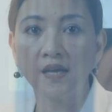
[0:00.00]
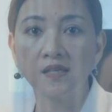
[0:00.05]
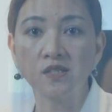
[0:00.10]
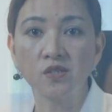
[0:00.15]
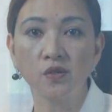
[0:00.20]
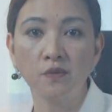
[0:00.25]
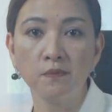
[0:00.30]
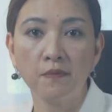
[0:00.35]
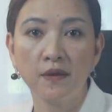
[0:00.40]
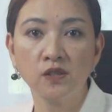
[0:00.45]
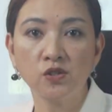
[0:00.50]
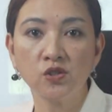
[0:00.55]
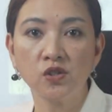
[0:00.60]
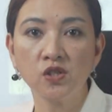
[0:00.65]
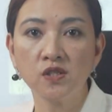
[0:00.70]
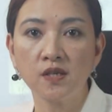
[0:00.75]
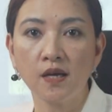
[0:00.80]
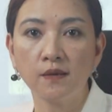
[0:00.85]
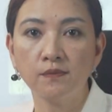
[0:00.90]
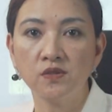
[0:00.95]
as their major
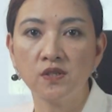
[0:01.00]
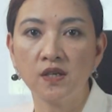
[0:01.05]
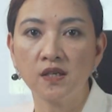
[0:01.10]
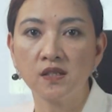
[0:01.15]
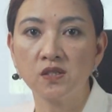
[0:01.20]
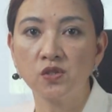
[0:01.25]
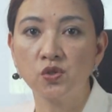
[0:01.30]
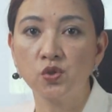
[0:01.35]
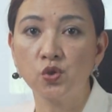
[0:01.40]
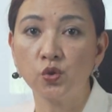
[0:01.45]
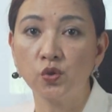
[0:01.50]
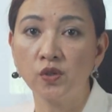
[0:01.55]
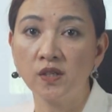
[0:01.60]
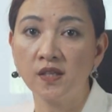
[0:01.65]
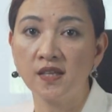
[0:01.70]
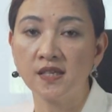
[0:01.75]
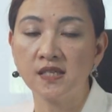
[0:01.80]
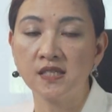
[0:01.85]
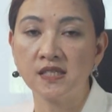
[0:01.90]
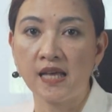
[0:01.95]
subjects during
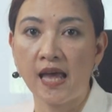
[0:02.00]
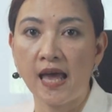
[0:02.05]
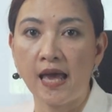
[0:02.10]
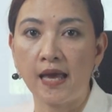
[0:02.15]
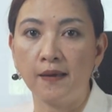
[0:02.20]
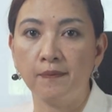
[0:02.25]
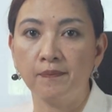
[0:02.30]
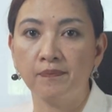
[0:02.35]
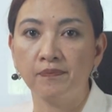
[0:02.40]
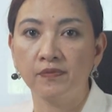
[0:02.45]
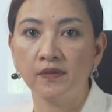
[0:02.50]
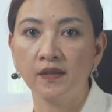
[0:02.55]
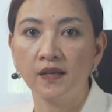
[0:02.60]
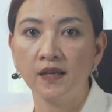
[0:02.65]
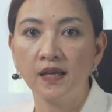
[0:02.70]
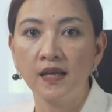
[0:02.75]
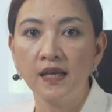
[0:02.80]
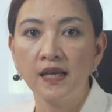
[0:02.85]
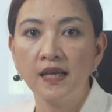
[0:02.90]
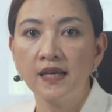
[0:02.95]
this time.
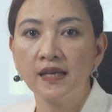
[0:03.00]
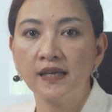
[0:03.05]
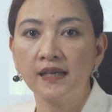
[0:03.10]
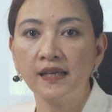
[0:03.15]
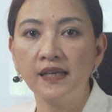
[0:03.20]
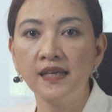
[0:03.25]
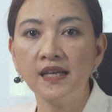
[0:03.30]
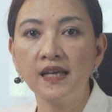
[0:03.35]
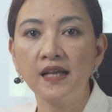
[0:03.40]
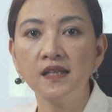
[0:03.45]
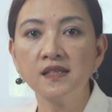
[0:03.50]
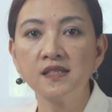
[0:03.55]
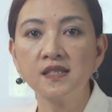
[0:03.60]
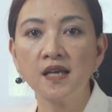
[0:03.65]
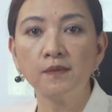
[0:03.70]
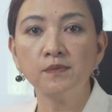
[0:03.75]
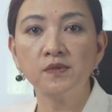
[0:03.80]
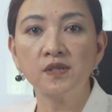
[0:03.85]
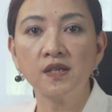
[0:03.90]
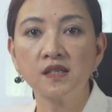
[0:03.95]
Clinical
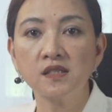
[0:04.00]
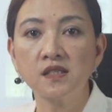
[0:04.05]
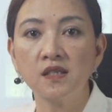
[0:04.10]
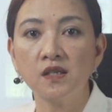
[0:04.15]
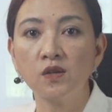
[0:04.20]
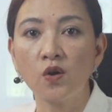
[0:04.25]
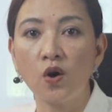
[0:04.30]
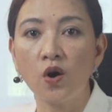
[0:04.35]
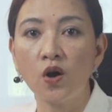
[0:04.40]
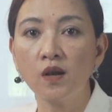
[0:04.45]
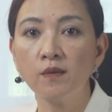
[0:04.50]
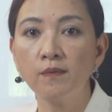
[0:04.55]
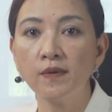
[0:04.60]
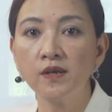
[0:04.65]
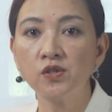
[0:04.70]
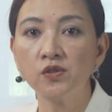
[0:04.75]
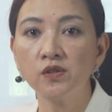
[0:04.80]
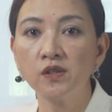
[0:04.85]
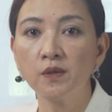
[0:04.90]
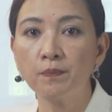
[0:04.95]
subjects in all
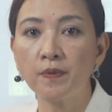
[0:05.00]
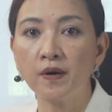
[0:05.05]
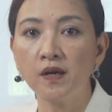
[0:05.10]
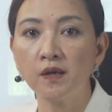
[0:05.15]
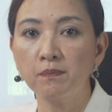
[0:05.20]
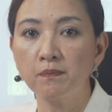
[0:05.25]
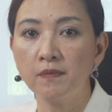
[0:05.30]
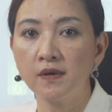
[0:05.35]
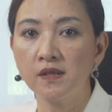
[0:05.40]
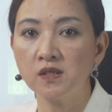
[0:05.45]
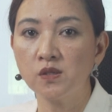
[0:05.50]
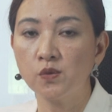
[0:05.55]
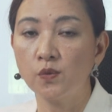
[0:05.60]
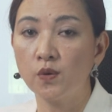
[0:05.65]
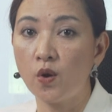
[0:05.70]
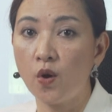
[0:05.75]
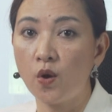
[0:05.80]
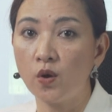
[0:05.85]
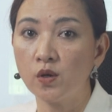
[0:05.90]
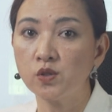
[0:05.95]
major departments will
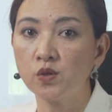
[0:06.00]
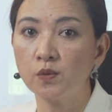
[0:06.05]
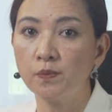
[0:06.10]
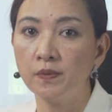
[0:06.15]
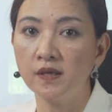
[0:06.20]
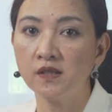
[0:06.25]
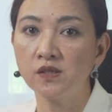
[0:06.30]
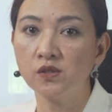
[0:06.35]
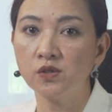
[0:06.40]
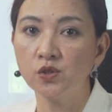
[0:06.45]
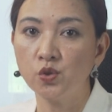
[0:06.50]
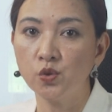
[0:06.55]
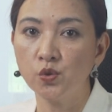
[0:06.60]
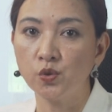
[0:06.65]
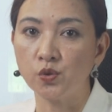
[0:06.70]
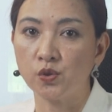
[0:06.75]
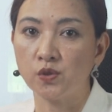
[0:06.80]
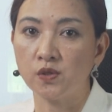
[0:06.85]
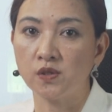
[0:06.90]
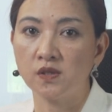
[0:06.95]
also be
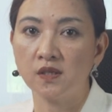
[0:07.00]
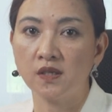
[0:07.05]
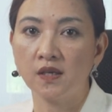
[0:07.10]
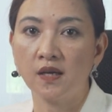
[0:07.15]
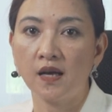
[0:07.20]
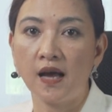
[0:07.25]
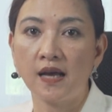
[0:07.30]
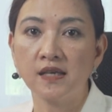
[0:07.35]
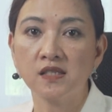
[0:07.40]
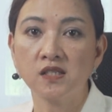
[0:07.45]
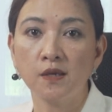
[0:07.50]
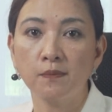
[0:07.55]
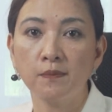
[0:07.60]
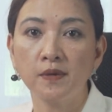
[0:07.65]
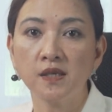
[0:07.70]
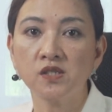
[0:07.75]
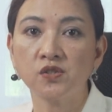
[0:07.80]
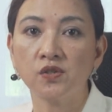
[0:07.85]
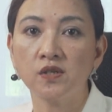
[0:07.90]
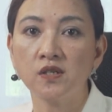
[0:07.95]
introduced as
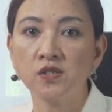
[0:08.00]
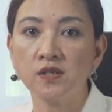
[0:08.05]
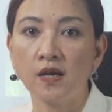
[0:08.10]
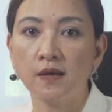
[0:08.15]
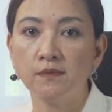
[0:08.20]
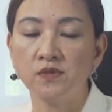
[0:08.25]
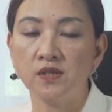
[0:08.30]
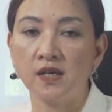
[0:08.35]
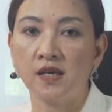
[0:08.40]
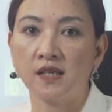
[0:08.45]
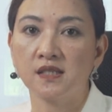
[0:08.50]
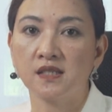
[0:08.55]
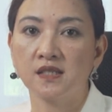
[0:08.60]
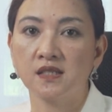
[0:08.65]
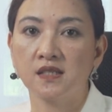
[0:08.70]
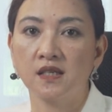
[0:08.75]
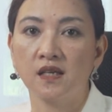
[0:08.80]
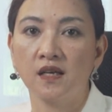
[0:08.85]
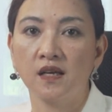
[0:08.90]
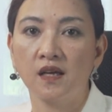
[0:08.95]
semestral subjects.
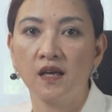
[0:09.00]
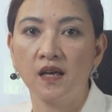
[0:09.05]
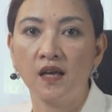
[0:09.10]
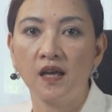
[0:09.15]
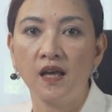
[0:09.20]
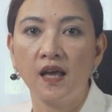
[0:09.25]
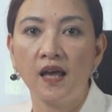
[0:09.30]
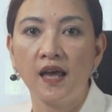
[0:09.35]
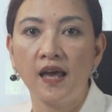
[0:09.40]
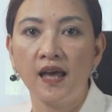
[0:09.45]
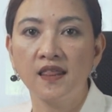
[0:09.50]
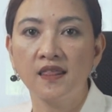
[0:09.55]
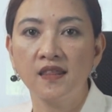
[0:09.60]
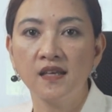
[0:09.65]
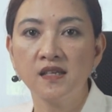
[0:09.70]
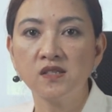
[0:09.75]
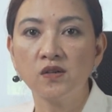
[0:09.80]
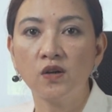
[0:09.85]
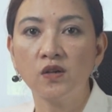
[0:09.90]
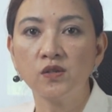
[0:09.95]
And
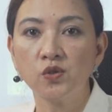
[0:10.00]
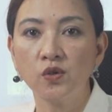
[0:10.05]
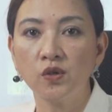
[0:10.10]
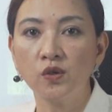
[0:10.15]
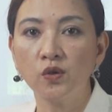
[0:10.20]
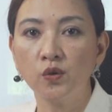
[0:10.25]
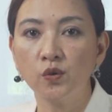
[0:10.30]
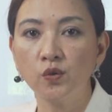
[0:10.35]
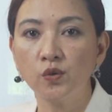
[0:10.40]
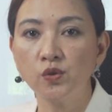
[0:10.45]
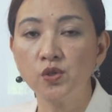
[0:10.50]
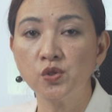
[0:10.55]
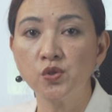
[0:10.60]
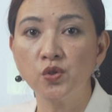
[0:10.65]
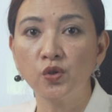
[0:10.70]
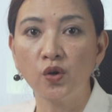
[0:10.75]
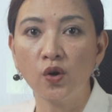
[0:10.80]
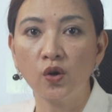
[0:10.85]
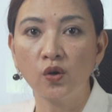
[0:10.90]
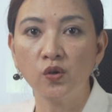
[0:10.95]
this also includes
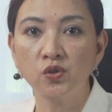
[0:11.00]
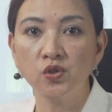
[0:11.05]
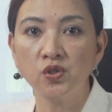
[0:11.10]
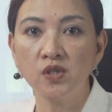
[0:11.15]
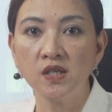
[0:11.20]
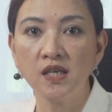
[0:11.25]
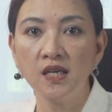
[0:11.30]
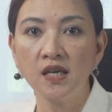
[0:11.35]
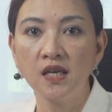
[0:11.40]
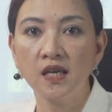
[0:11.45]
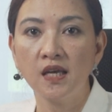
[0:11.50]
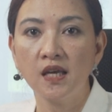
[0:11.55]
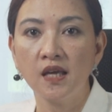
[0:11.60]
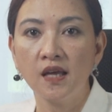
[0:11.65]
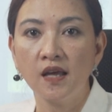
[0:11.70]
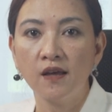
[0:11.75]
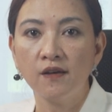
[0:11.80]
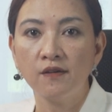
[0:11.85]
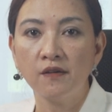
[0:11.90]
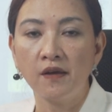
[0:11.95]
neurology
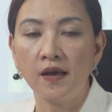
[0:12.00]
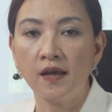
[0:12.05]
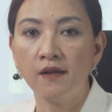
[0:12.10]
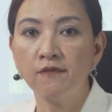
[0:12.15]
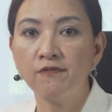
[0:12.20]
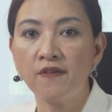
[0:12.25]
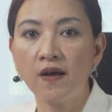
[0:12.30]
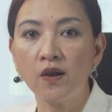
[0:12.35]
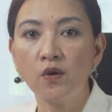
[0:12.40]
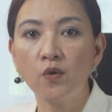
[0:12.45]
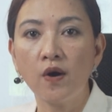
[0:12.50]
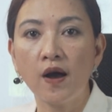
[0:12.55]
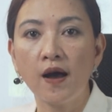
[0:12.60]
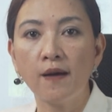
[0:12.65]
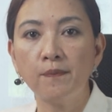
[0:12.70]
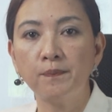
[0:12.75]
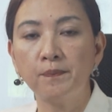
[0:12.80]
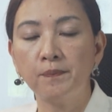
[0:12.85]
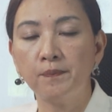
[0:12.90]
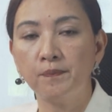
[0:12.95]
and follow-up
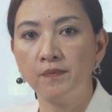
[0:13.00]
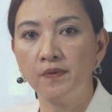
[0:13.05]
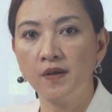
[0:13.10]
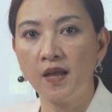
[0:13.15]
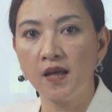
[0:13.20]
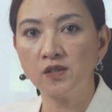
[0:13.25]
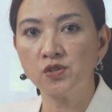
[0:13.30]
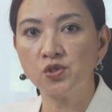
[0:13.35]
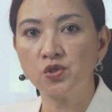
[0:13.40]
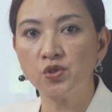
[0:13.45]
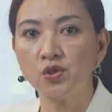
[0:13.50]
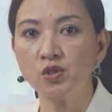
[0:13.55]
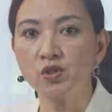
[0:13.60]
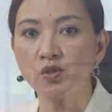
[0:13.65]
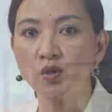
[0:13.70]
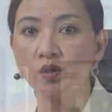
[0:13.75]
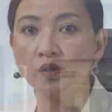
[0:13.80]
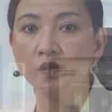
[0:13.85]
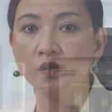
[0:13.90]
lectures on